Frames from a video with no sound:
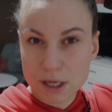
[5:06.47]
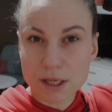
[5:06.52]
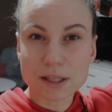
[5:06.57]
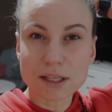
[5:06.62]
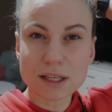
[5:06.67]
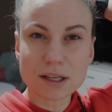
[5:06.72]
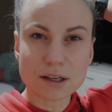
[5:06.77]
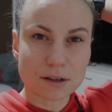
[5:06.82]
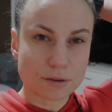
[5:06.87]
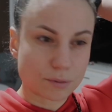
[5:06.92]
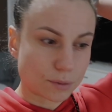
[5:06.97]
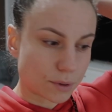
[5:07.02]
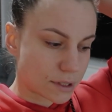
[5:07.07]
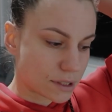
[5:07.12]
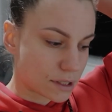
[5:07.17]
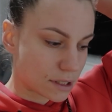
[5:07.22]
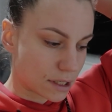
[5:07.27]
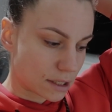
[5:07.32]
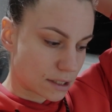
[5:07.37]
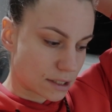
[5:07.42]
I think it was
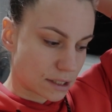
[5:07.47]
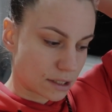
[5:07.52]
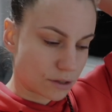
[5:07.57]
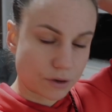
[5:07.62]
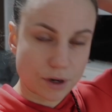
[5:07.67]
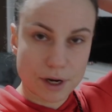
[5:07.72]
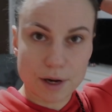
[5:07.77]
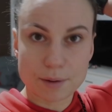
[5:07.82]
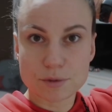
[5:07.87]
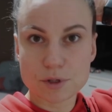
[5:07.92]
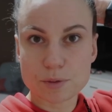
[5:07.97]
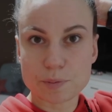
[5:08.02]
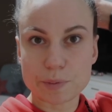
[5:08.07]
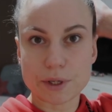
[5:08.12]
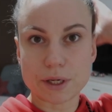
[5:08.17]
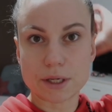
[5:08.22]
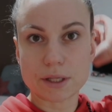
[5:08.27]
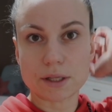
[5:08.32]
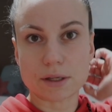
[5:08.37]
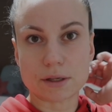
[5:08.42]
60 grams,
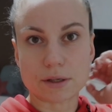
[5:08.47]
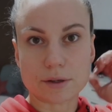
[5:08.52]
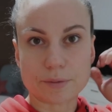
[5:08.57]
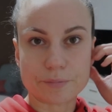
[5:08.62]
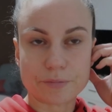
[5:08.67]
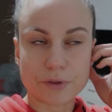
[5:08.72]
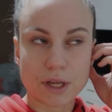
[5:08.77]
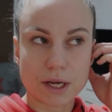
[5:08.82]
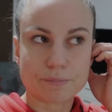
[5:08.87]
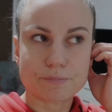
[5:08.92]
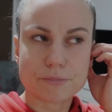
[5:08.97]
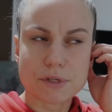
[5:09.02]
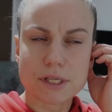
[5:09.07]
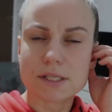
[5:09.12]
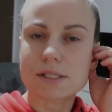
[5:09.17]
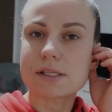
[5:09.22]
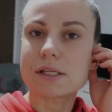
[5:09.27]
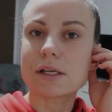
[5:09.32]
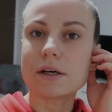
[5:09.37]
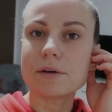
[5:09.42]
but yeah,
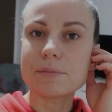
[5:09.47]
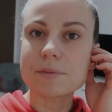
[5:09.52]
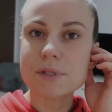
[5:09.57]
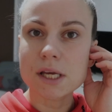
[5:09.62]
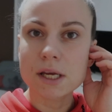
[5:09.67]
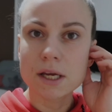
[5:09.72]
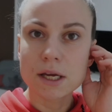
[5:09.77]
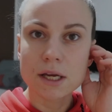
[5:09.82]
60 grams.